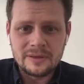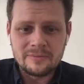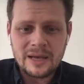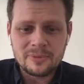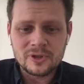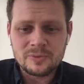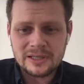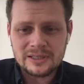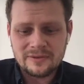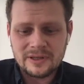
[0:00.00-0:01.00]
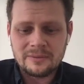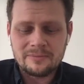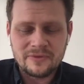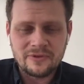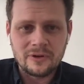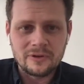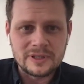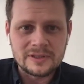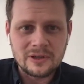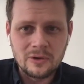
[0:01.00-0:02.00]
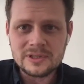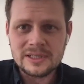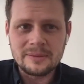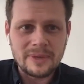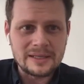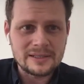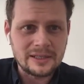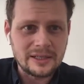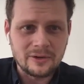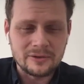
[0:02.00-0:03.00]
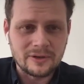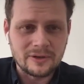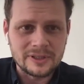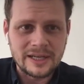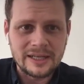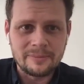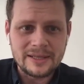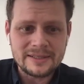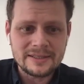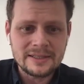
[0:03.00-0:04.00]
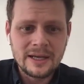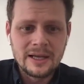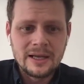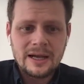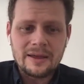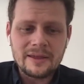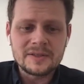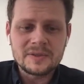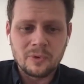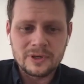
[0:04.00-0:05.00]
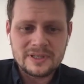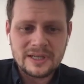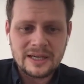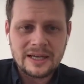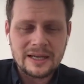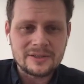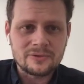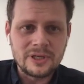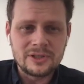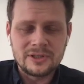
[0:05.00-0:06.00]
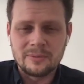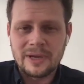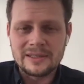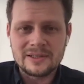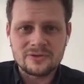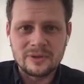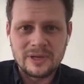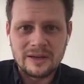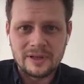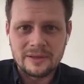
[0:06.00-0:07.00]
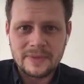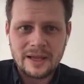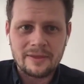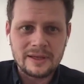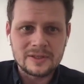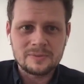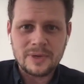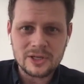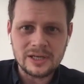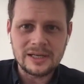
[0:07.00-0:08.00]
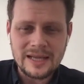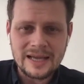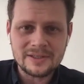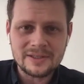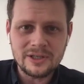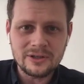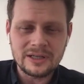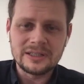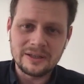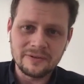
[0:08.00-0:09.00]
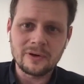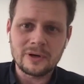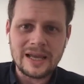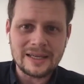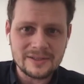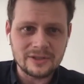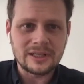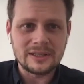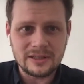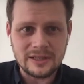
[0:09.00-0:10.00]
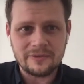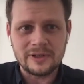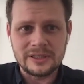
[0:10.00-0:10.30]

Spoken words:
my perspective, and I'm following this closely, basically on a daily basis, I think sports tech has reached the mainstream level. I think especially last year, and if not last year, then definitely